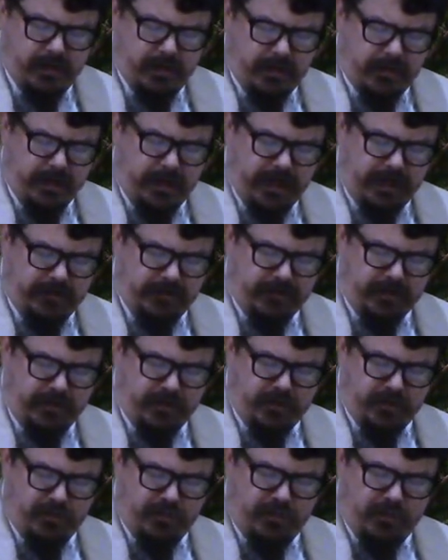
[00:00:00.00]
As
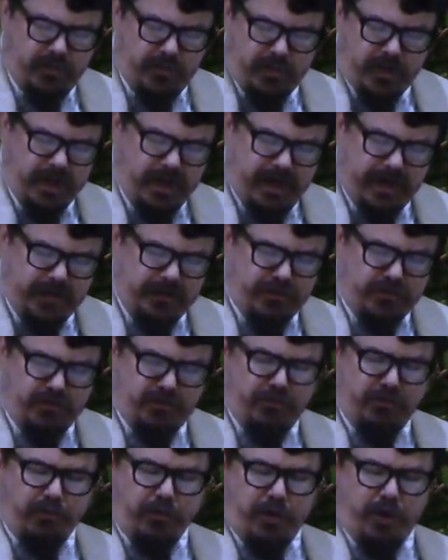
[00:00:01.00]
you, as you
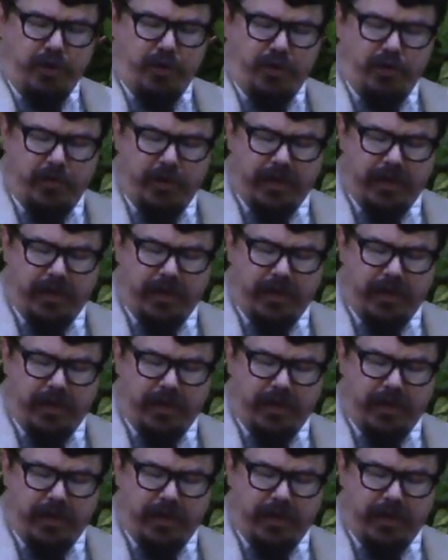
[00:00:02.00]
grow